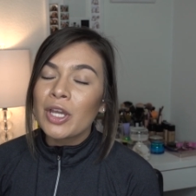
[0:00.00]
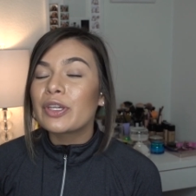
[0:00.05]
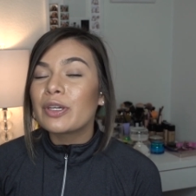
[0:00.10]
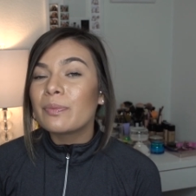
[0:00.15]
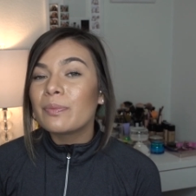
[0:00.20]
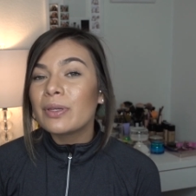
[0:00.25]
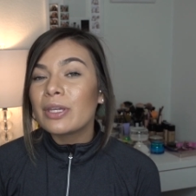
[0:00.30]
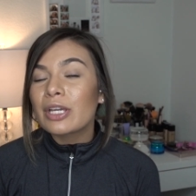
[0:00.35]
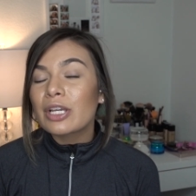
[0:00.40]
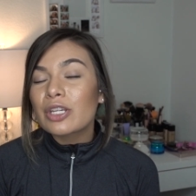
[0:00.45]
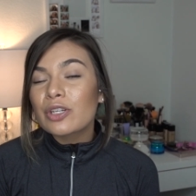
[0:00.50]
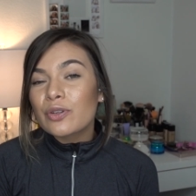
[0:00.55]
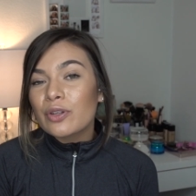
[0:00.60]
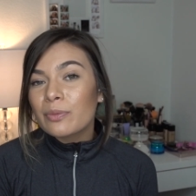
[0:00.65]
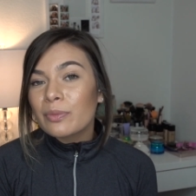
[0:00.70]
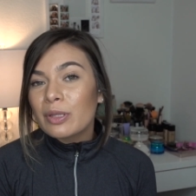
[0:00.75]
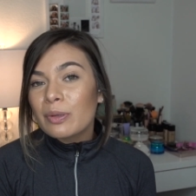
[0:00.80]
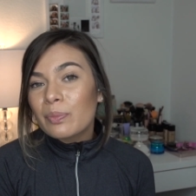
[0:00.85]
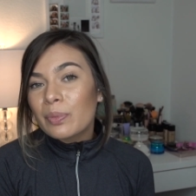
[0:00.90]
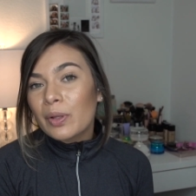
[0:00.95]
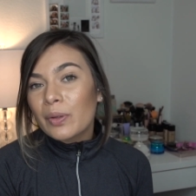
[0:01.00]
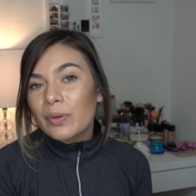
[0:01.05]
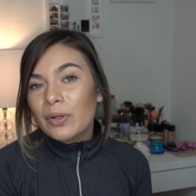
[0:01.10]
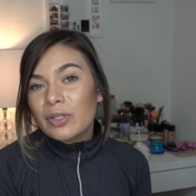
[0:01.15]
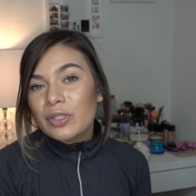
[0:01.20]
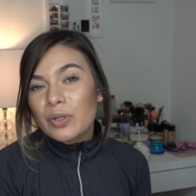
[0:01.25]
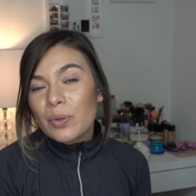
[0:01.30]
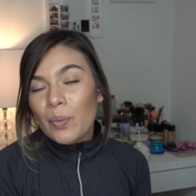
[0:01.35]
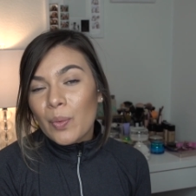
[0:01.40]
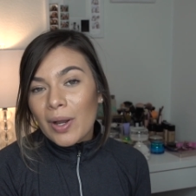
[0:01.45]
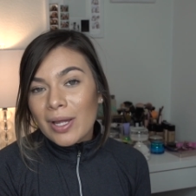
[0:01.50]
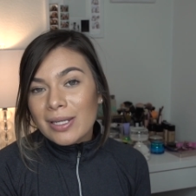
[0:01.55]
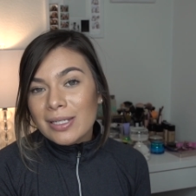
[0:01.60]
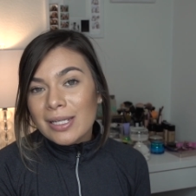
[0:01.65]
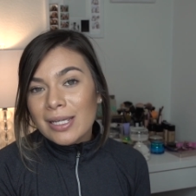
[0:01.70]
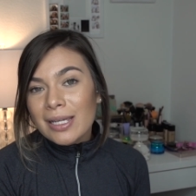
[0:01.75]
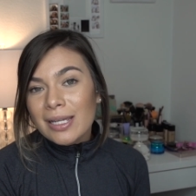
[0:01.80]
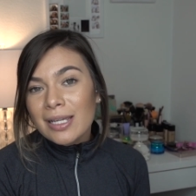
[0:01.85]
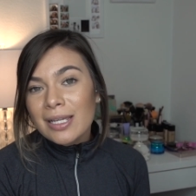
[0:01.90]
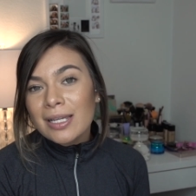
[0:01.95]
You can be extremely bloated to one
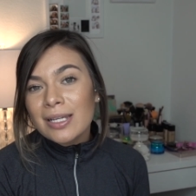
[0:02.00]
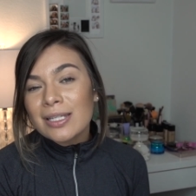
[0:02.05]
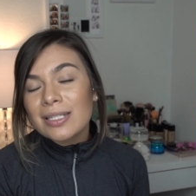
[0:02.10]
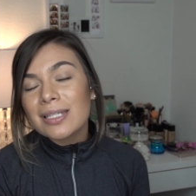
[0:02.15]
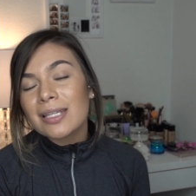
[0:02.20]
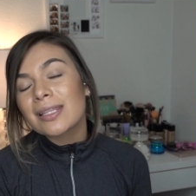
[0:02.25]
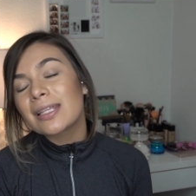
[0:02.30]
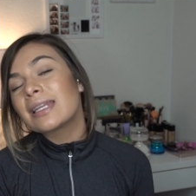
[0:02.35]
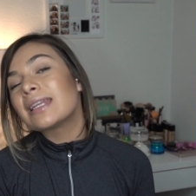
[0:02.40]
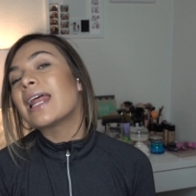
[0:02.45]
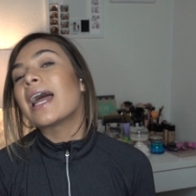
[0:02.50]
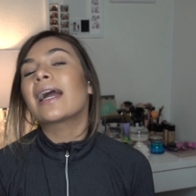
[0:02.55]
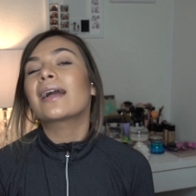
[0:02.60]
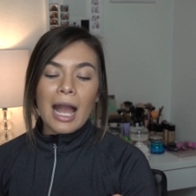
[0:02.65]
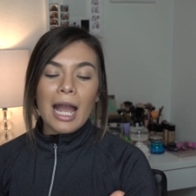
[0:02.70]
day to the next.